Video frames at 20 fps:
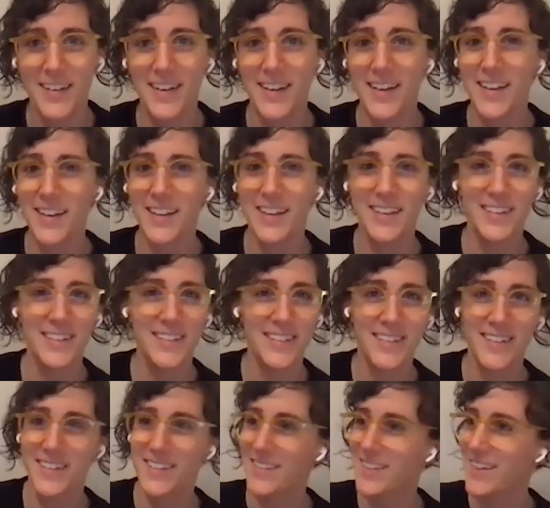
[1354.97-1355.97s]

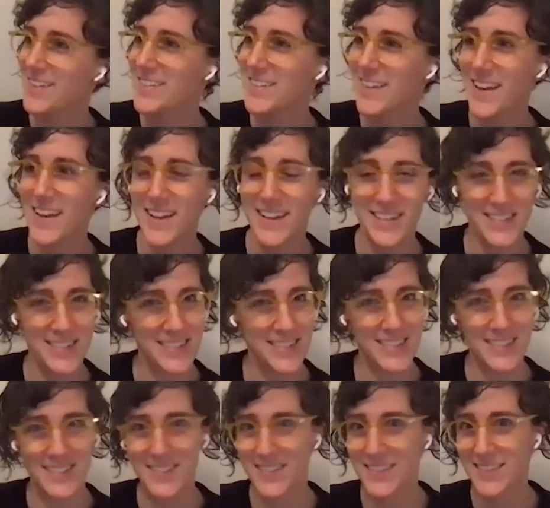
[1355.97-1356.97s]
And that day
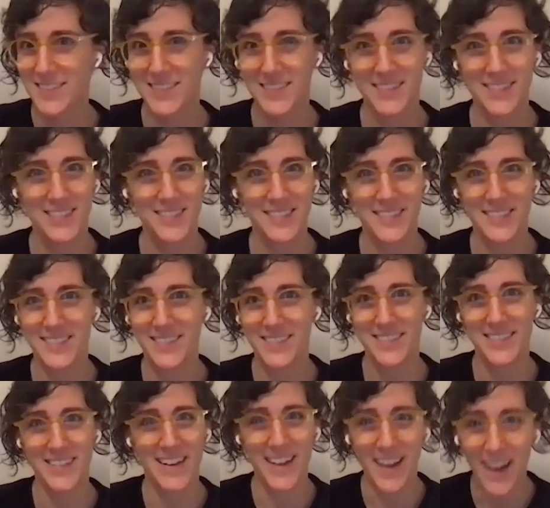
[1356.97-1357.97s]

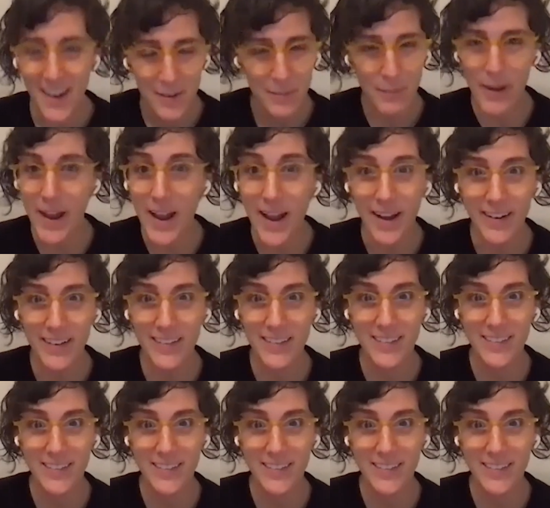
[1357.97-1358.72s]
I got it back.